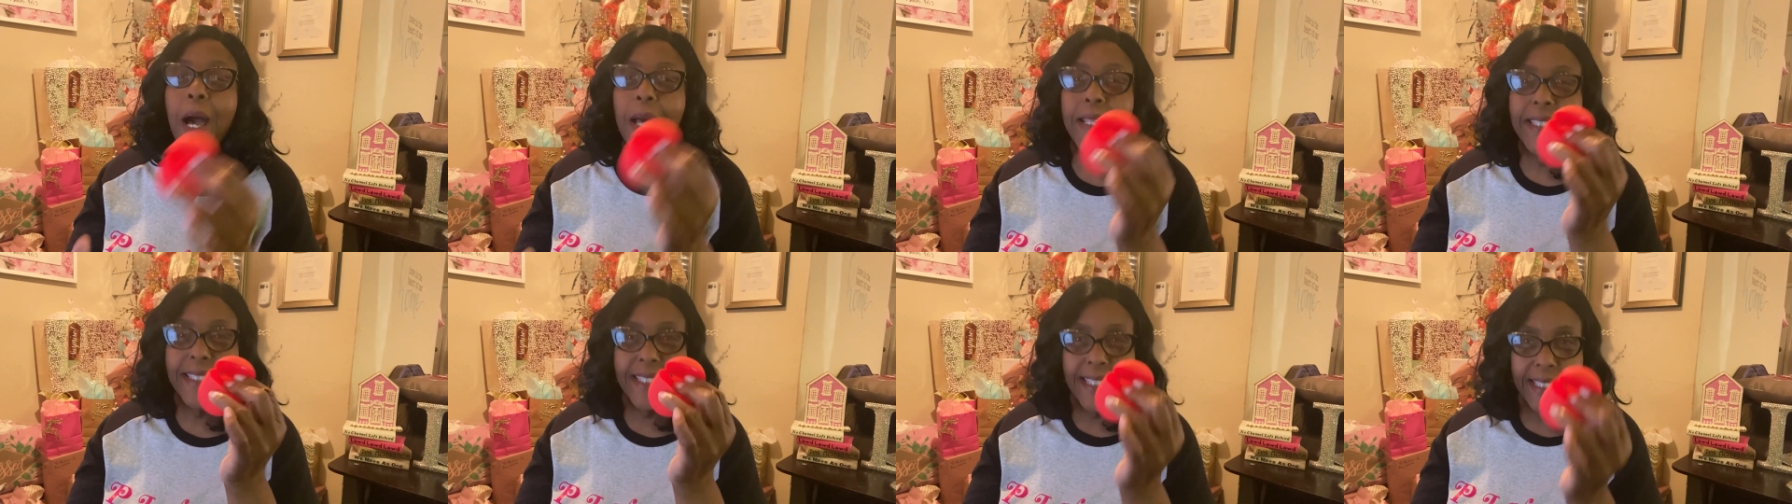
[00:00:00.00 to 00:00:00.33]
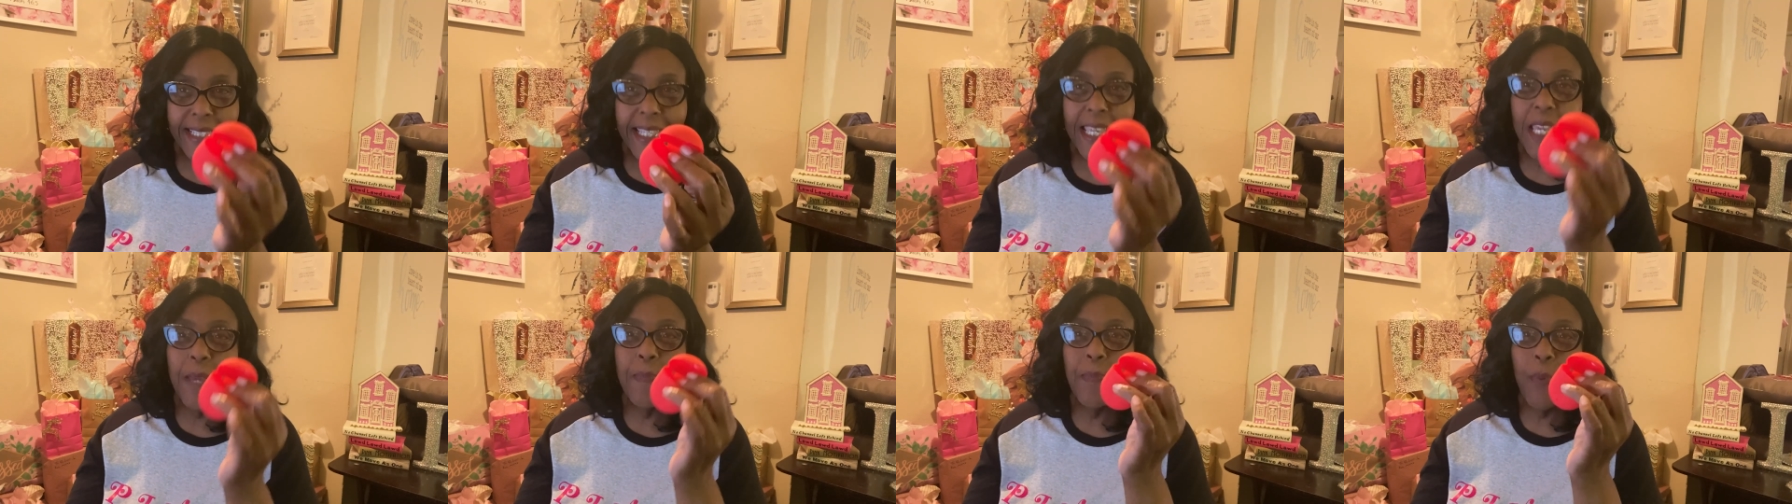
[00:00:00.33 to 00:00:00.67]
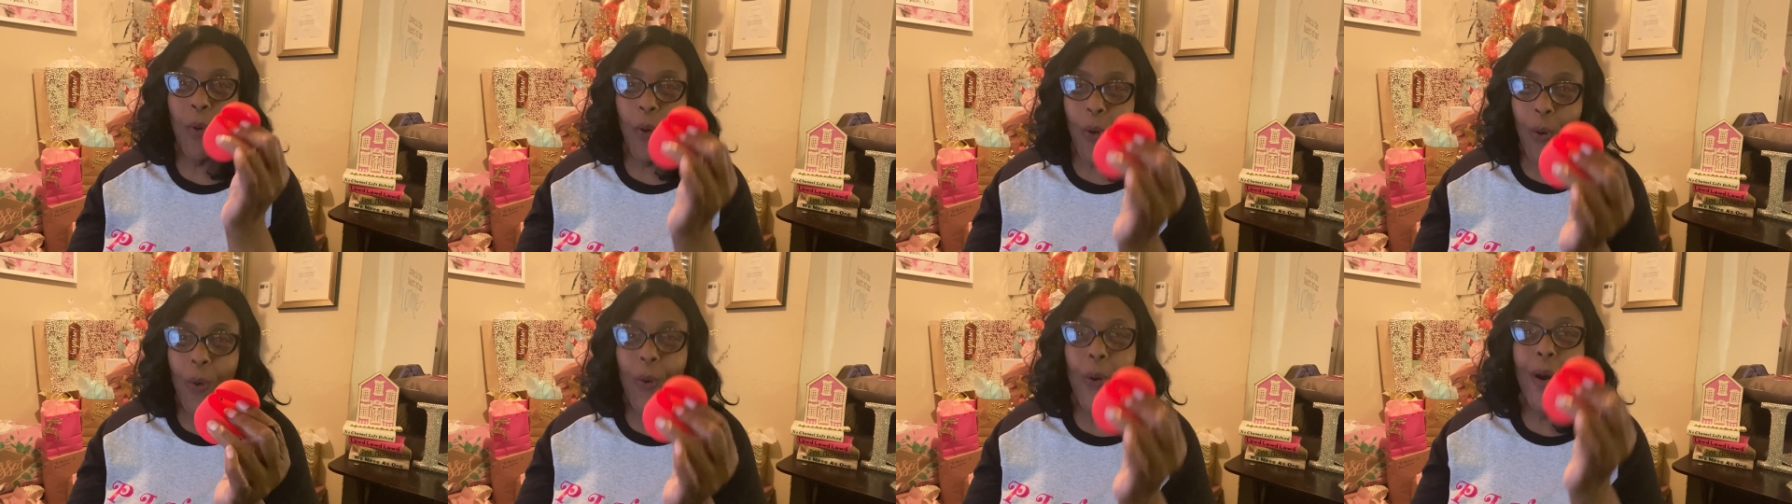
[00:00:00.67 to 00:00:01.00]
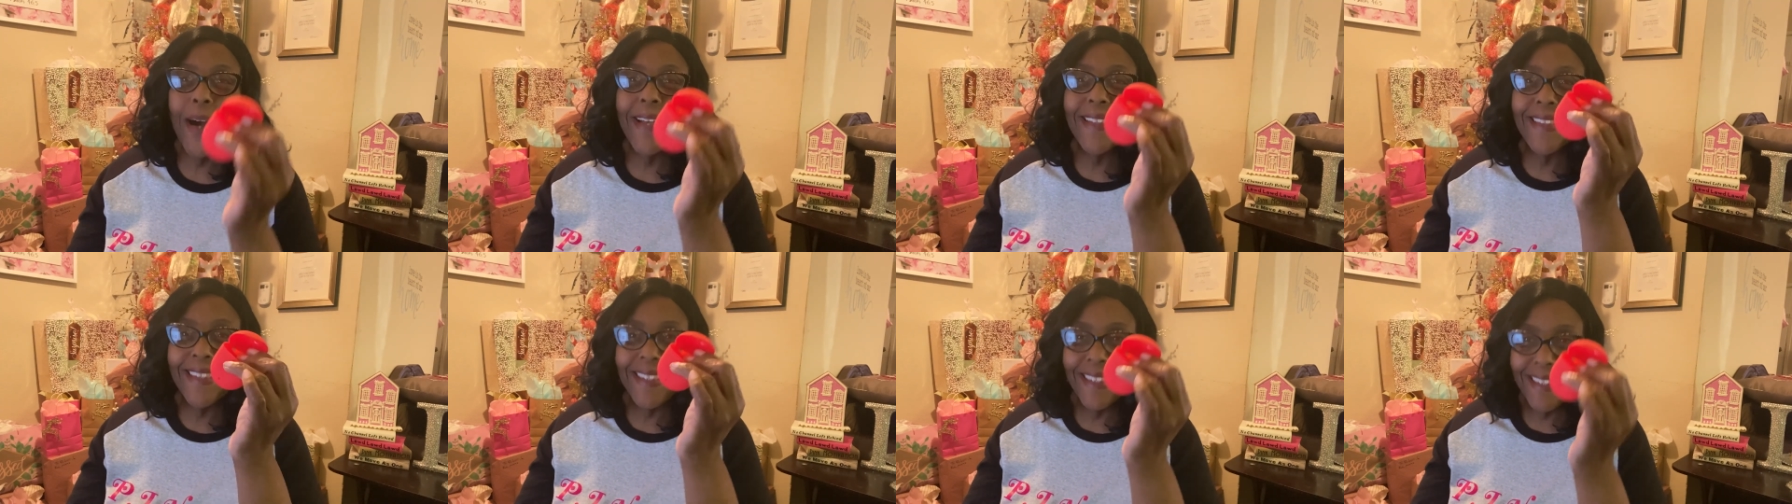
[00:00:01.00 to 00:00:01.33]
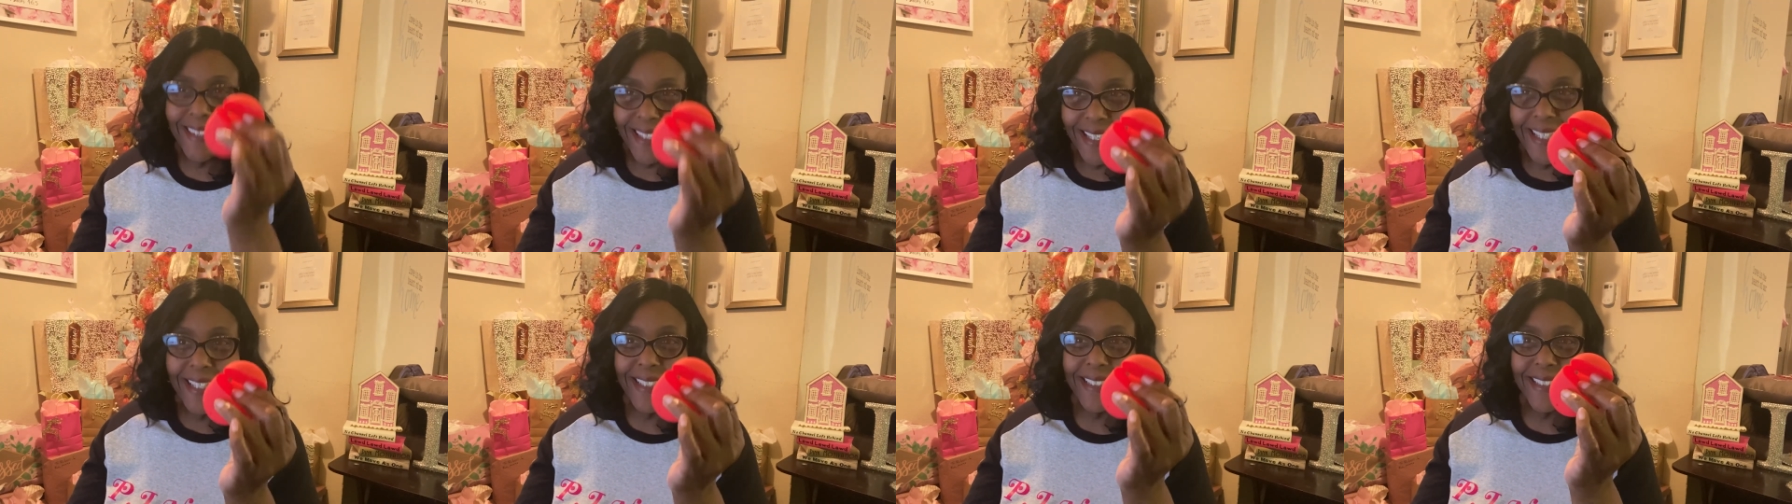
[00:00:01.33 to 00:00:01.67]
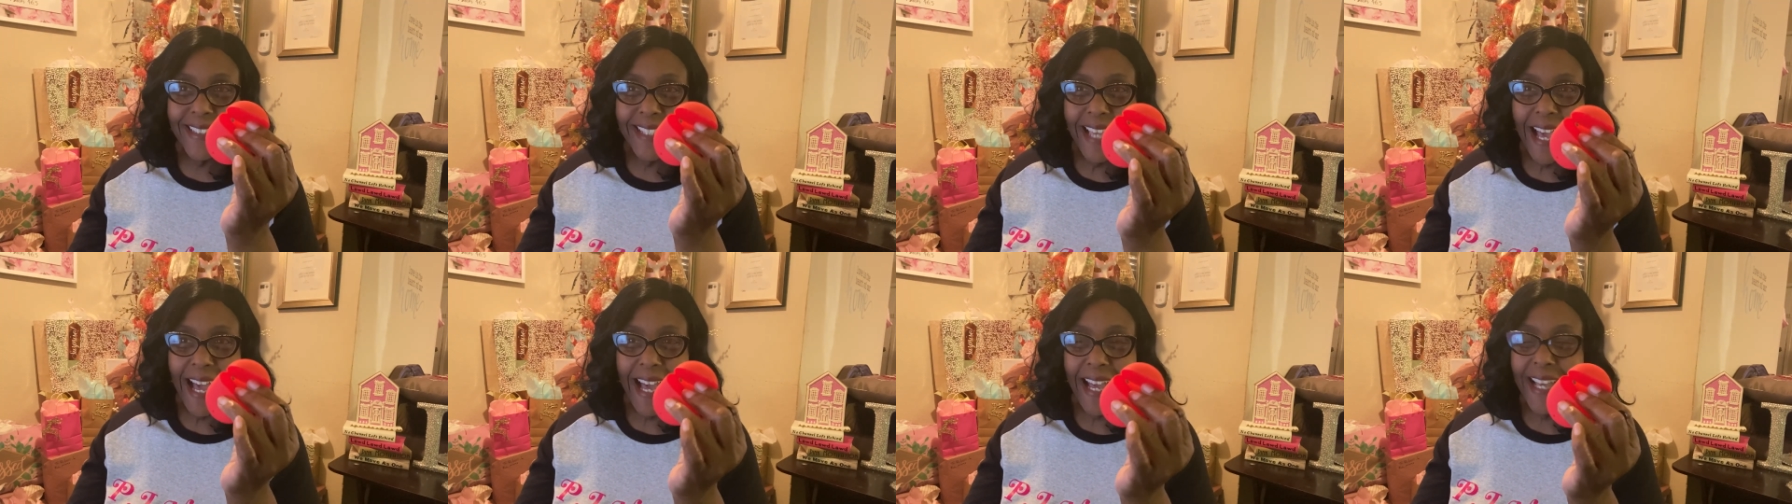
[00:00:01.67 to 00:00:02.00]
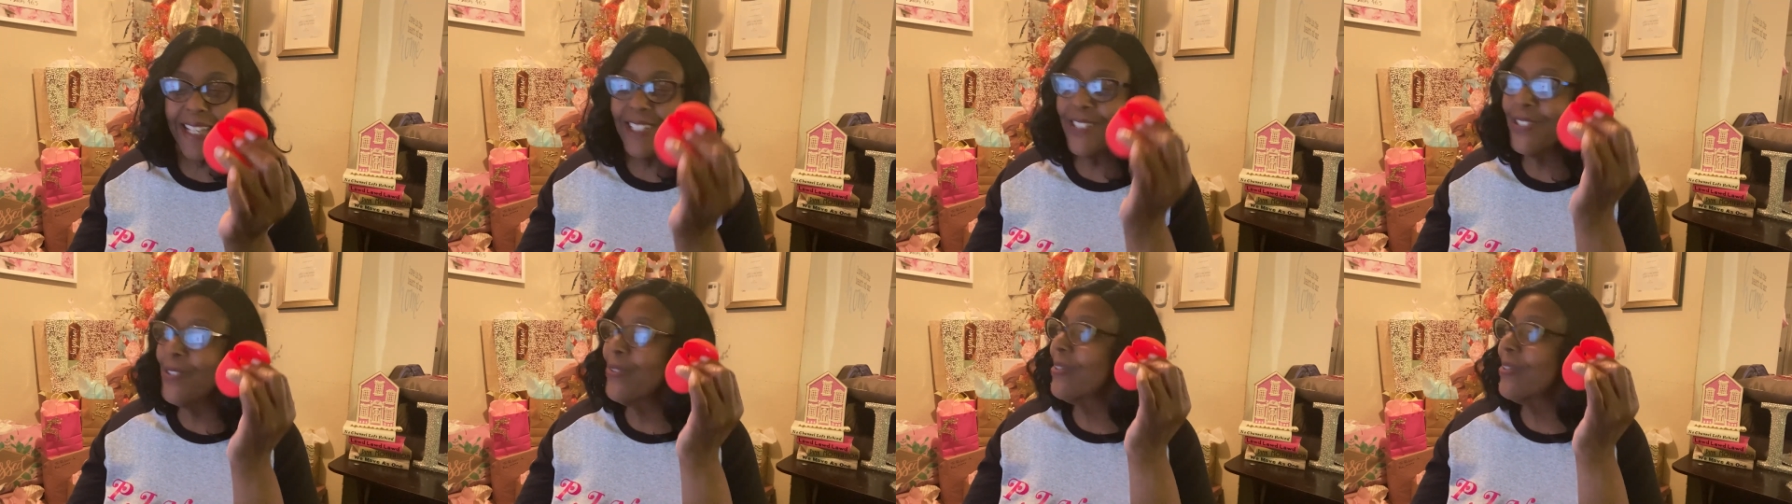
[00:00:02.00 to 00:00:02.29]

sleep on this, guys.